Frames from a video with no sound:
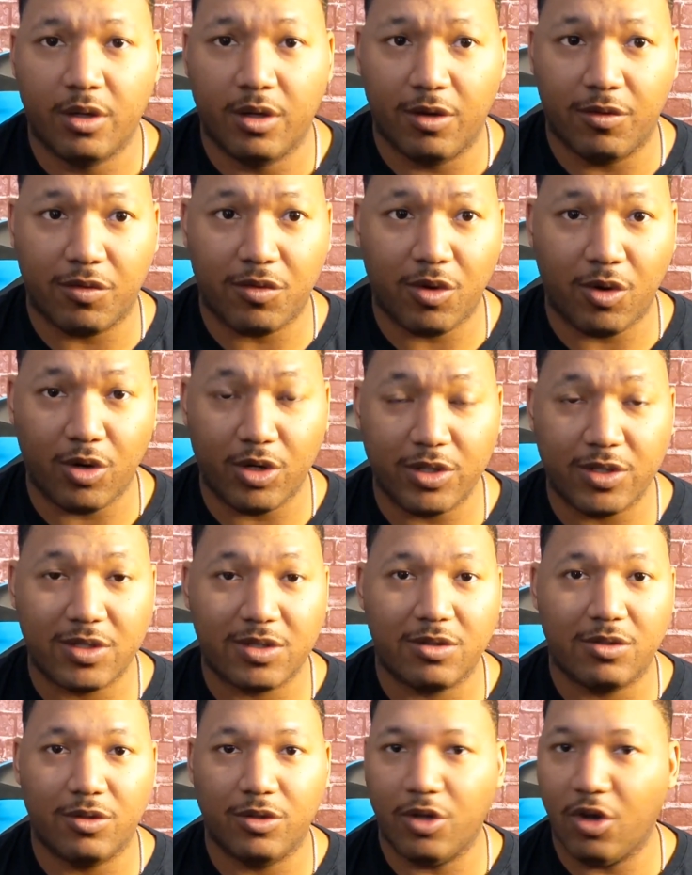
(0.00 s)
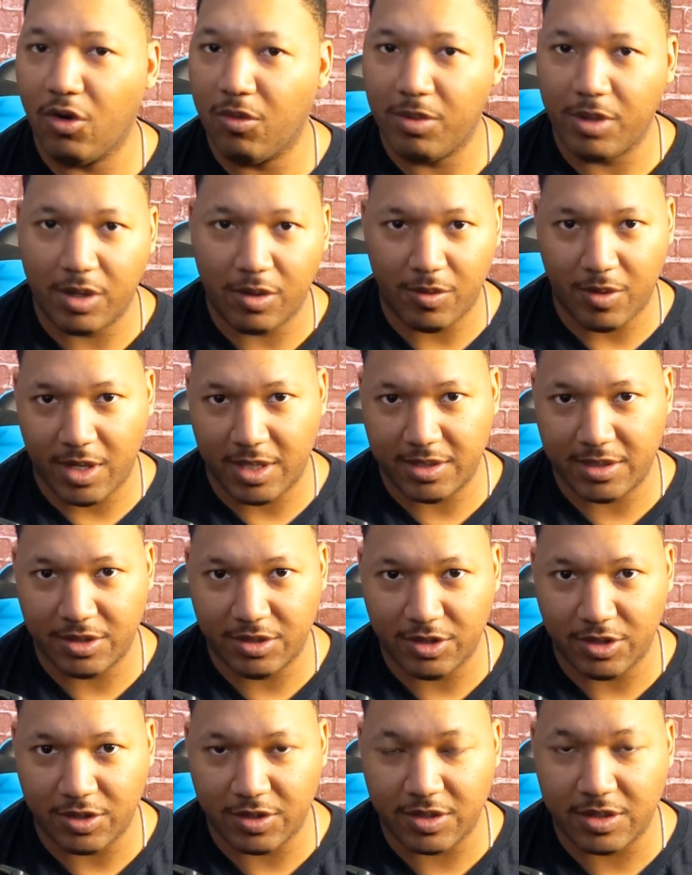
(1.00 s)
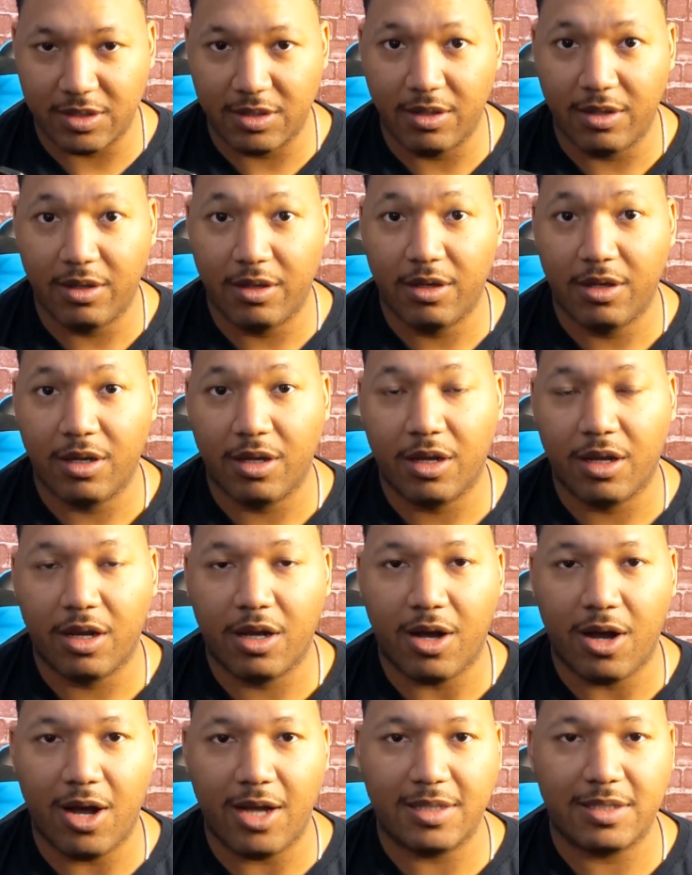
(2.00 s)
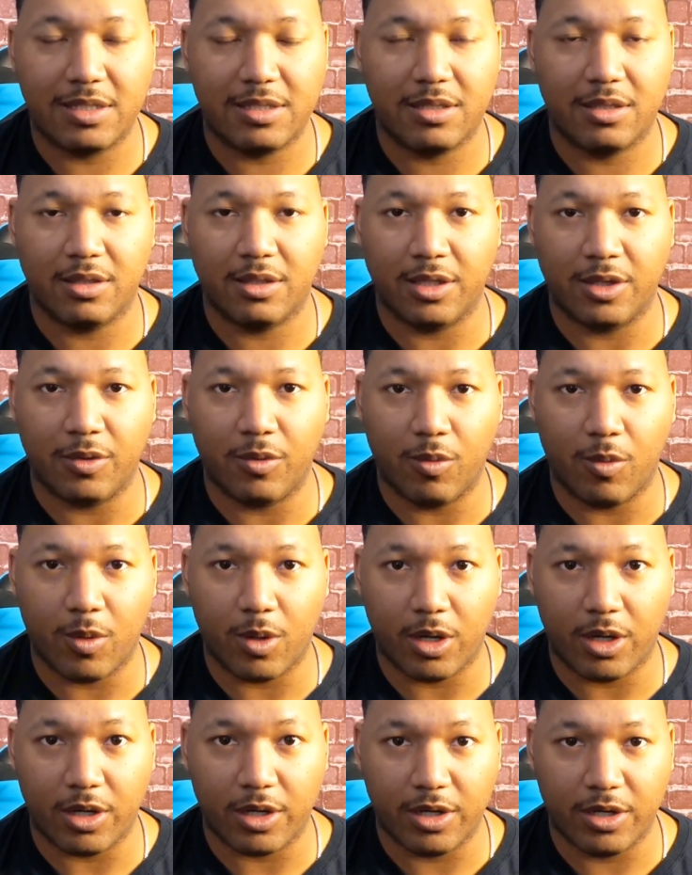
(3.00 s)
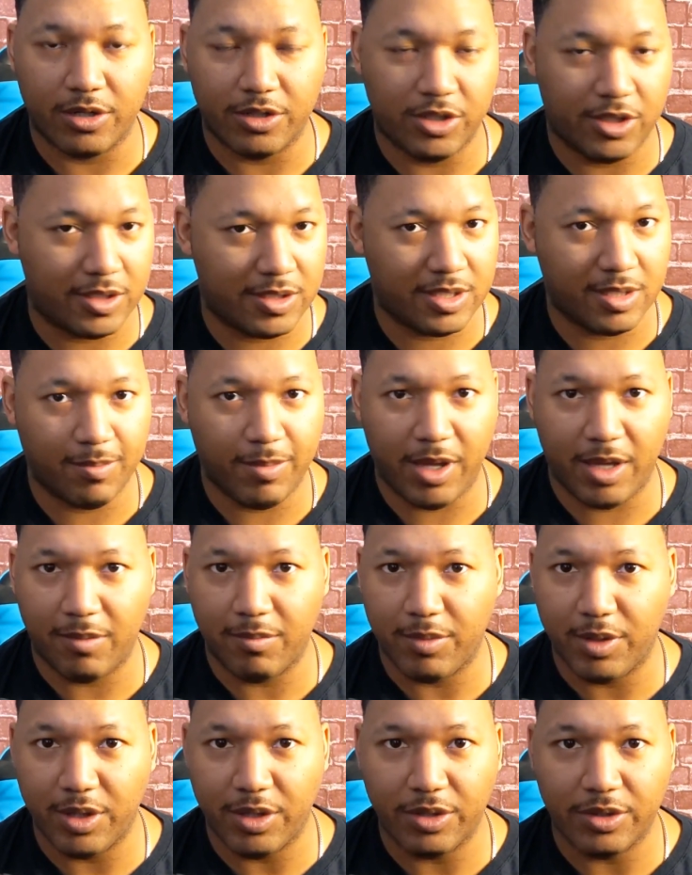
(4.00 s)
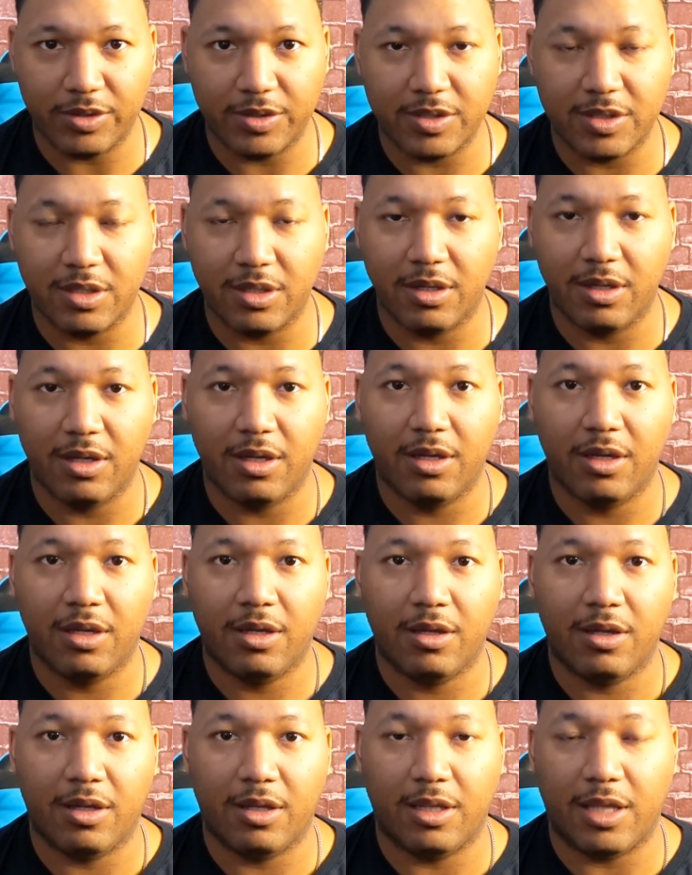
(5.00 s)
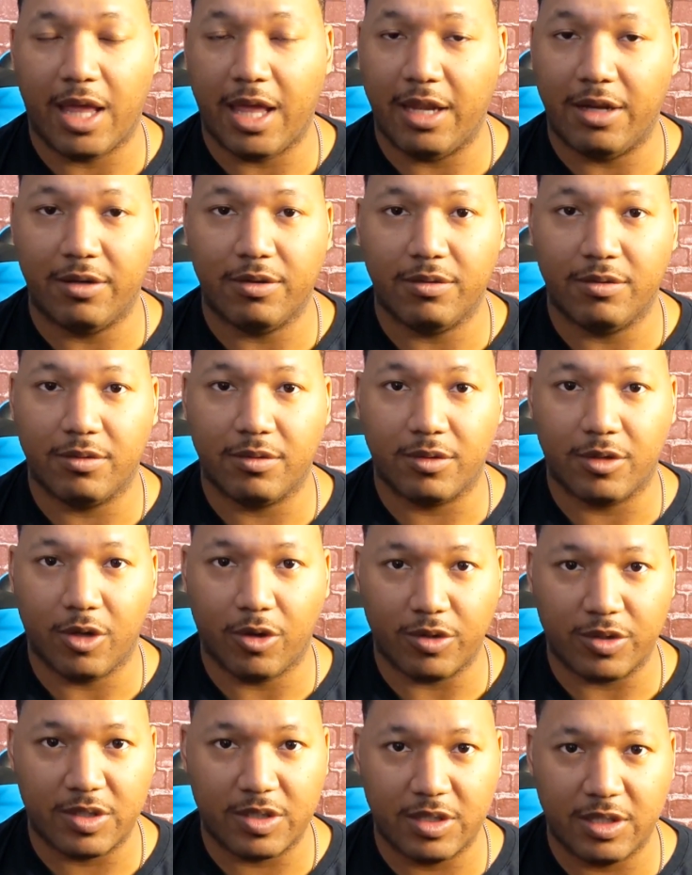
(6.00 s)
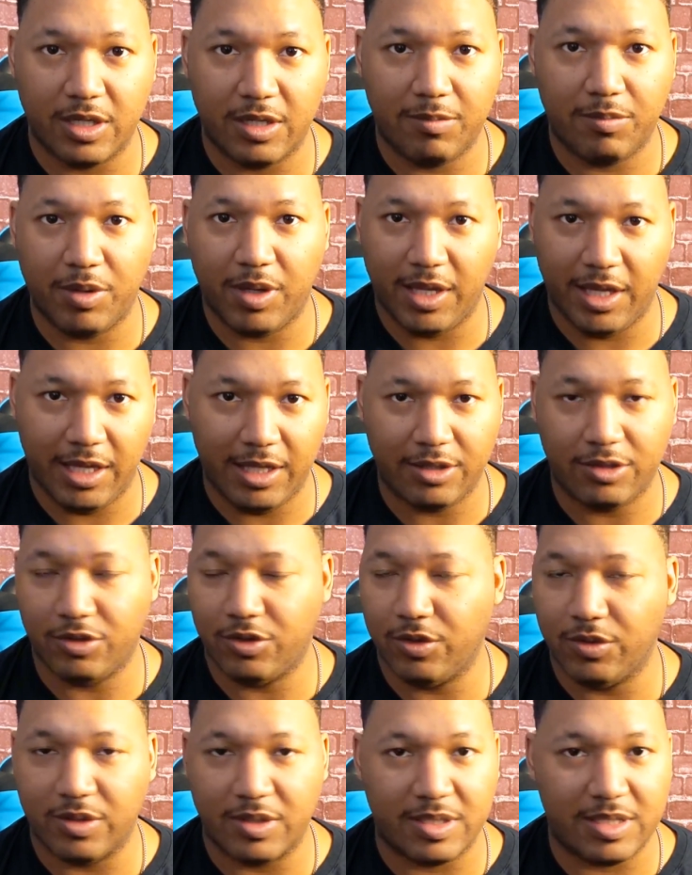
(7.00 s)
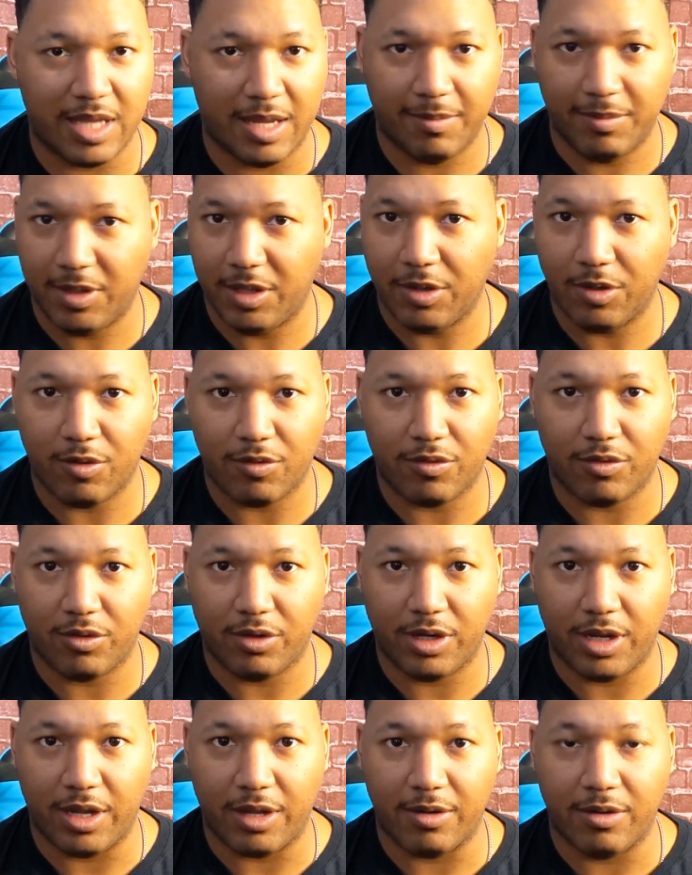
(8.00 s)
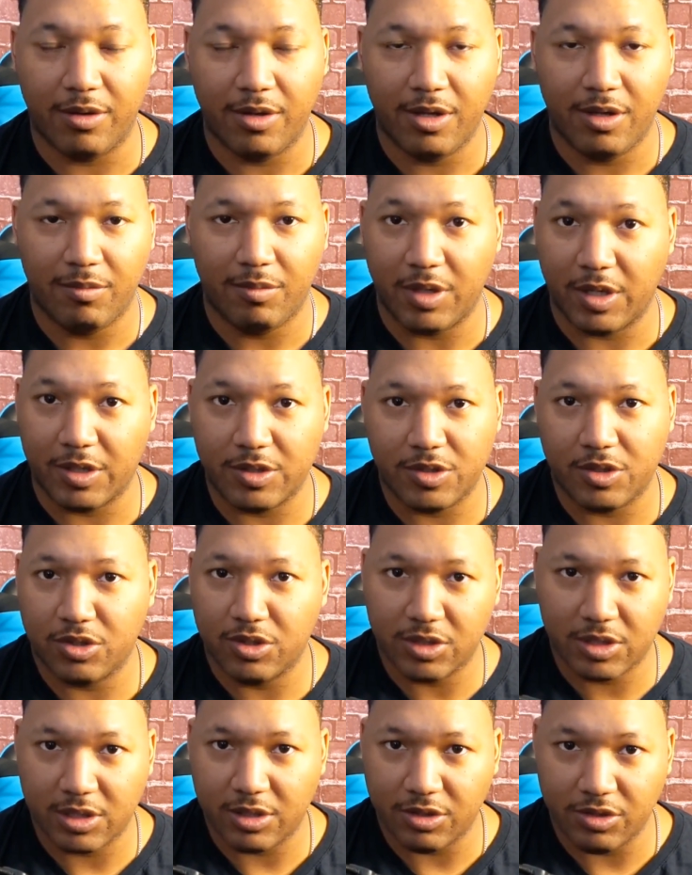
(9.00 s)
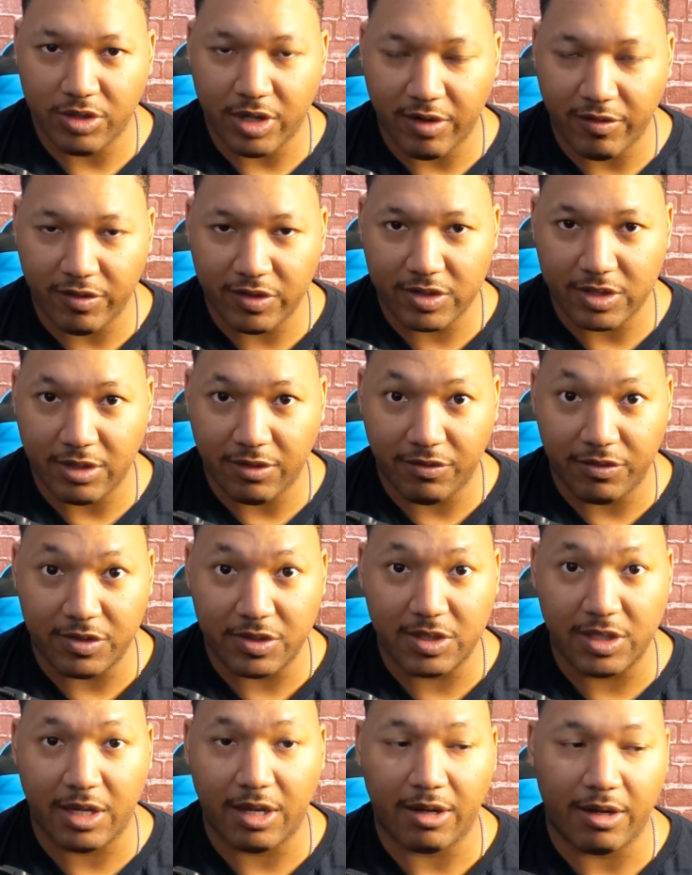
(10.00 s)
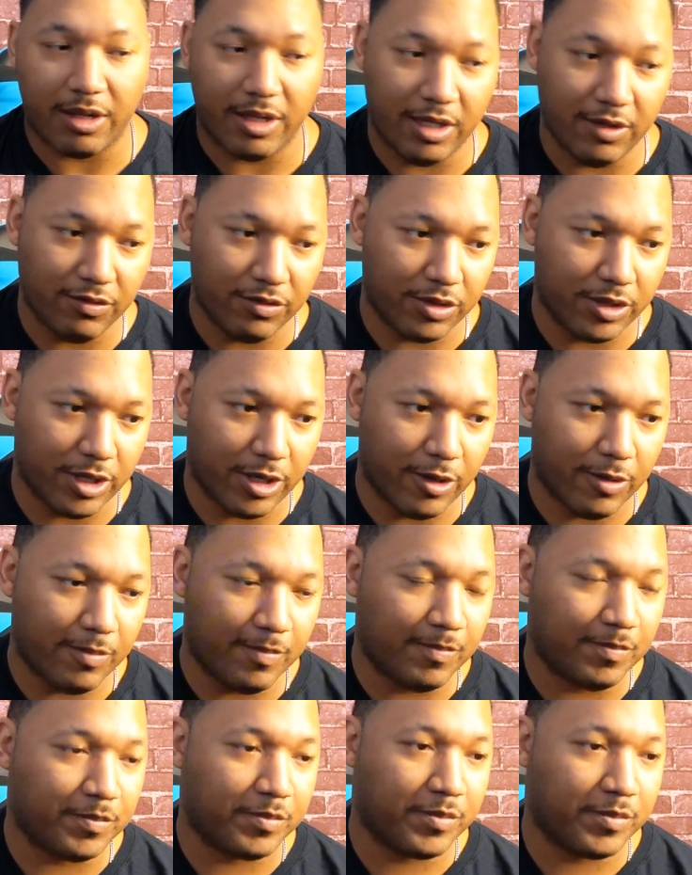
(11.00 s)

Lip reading: of course nobody wants to just constantly work just to pay bills, then go to sleep, eat, do the same thing over again, because you're just going to drive yourself insane. Even though